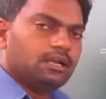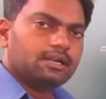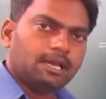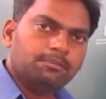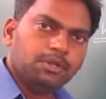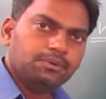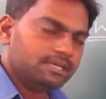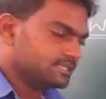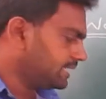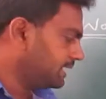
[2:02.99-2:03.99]
W
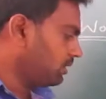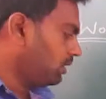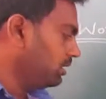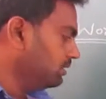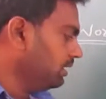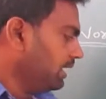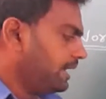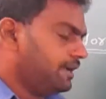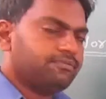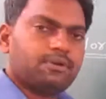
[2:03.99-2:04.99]
is equal to
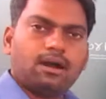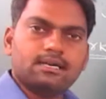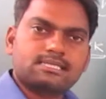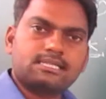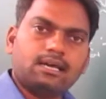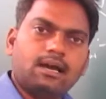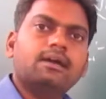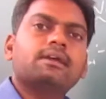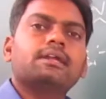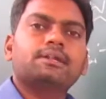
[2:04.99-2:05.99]
F cos
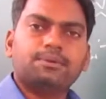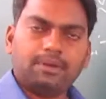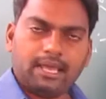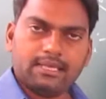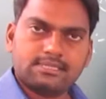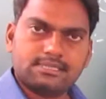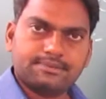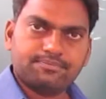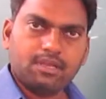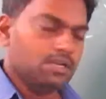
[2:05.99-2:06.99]
theta into S.
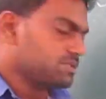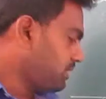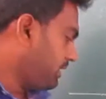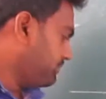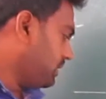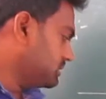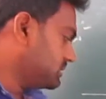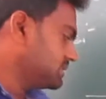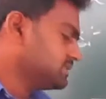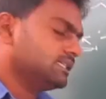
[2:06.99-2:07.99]
So F cos
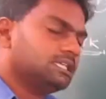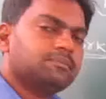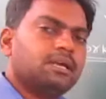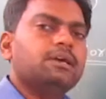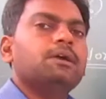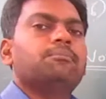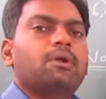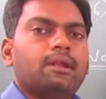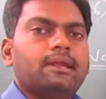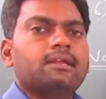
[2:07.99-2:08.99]
theta is nothing but
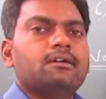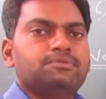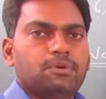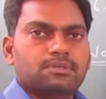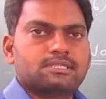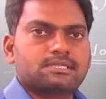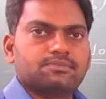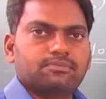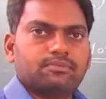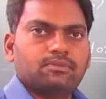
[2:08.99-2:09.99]
product of force.
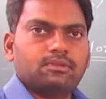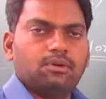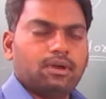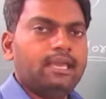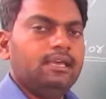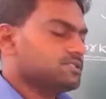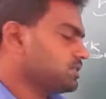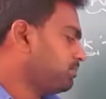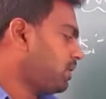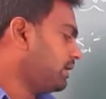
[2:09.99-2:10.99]
Okay,
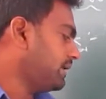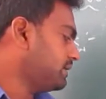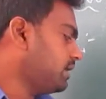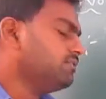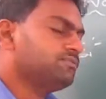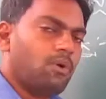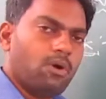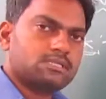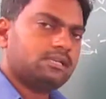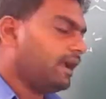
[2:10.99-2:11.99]
so product of
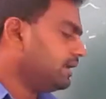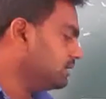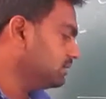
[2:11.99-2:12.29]
force and